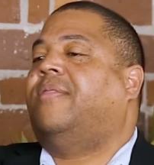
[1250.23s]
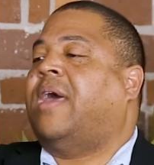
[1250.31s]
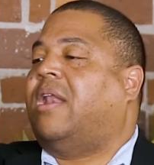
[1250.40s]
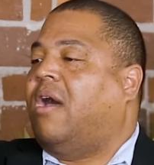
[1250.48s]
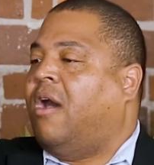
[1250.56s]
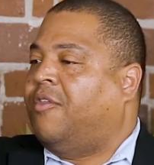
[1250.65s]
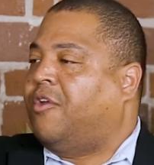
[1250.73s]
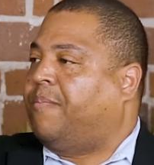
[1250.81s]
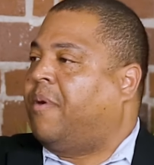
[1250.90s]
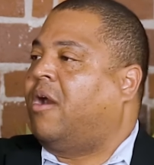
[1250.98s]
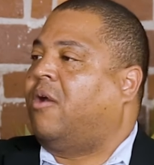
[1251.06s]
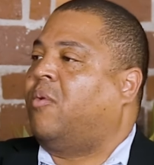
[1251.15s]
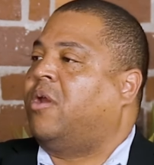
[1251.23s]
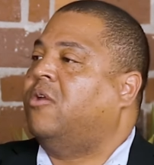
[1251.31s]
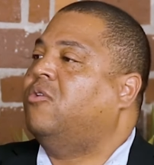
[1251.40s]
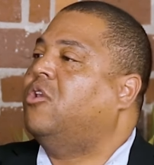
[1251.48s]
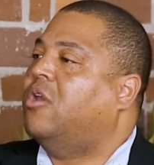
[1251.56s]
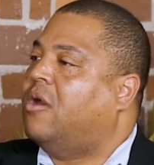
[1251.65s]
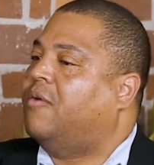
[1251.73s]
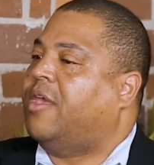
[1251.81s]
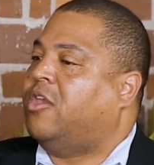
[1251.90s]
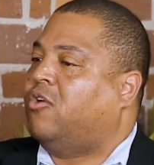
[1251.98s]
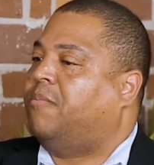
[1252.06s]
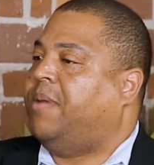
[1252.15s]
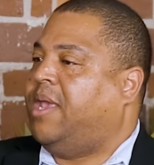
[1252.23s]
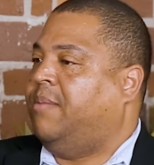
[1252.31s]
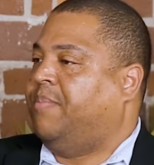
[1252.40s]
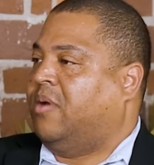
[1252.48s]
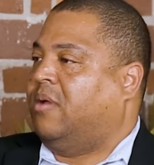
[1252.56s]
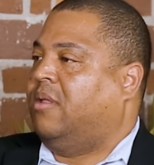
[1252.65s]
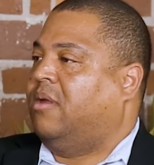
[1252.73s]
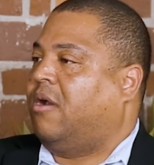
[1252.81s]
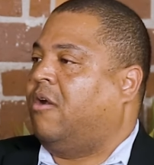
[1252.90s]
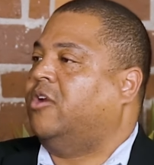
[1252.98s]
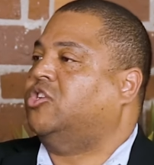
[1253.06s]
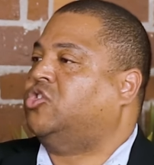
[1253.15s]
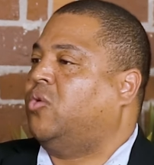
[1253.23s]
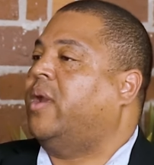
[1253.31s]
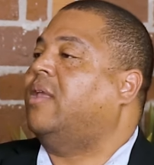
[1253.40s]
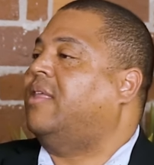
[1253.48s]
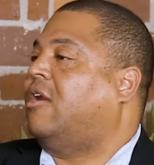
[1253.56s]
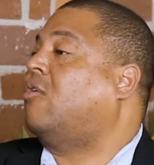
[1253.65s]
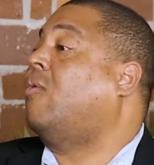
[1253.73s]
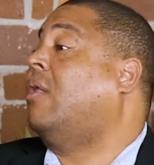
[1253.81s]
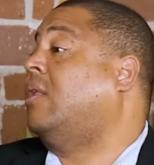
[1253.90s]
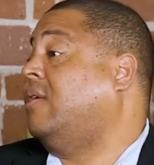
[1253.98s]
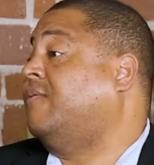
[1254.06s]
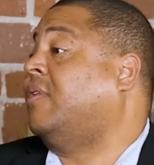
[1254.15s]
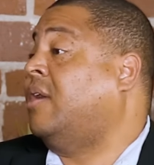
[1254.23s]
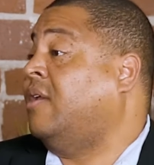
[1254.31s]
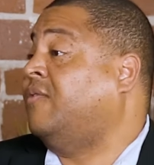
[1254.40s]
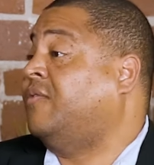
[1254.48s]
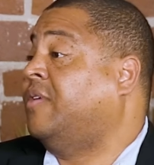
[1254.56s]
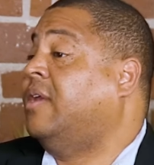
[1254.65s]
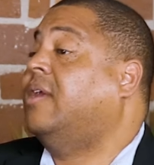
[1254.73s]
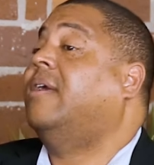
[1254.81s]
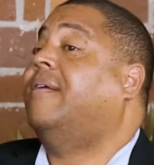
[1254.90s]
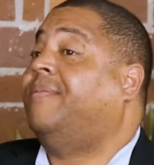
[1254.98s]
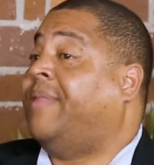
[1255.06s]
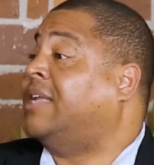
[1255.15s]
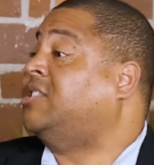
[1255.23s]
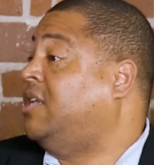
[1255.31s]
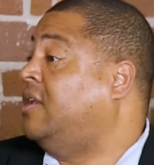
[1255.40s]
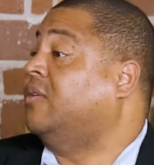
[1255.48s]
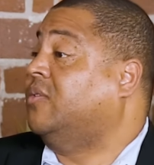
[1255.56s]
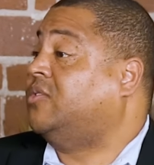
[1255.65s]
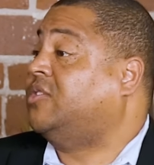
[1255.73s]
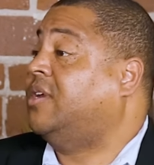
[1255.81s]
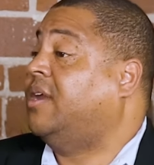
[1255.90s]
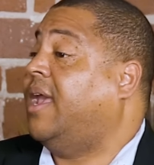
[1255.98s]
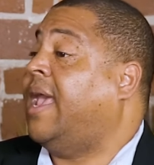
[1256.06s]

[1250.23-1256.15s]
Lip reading: that other part where that your people are enjoying their quality of life, that's huge.